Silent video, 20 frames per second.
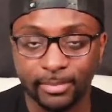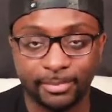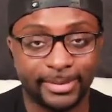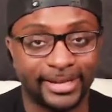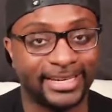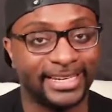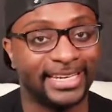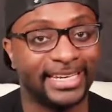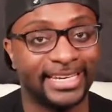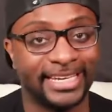
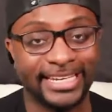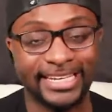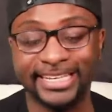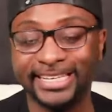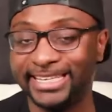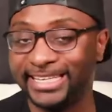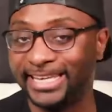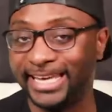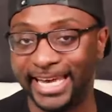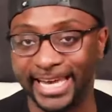but
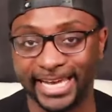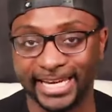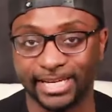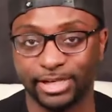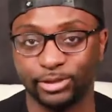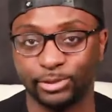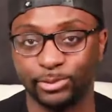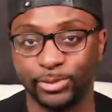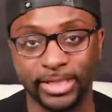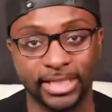in the
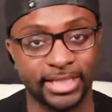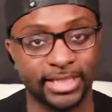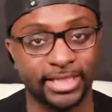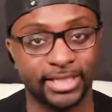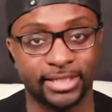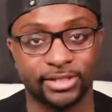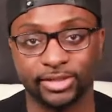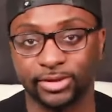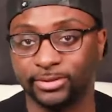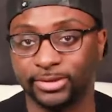end,
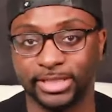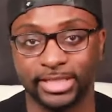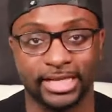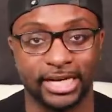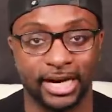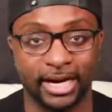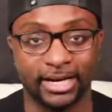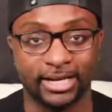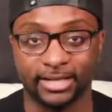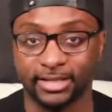really, it's only
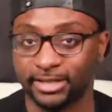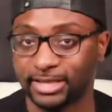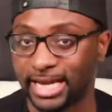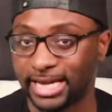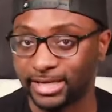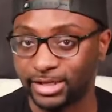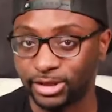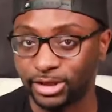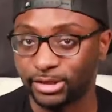God that